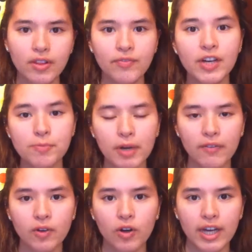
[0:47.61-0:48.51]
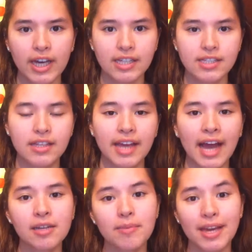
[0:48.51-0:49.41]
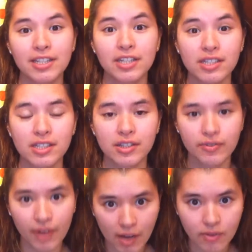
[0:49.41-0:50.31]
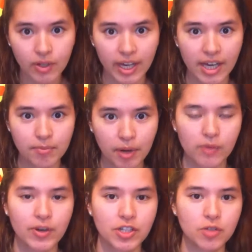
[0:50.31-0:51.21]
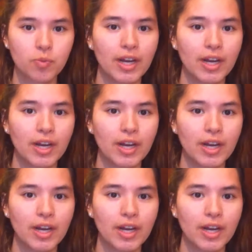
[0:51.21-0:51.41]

The first book I've got is The Animator's Survival Kit by Richard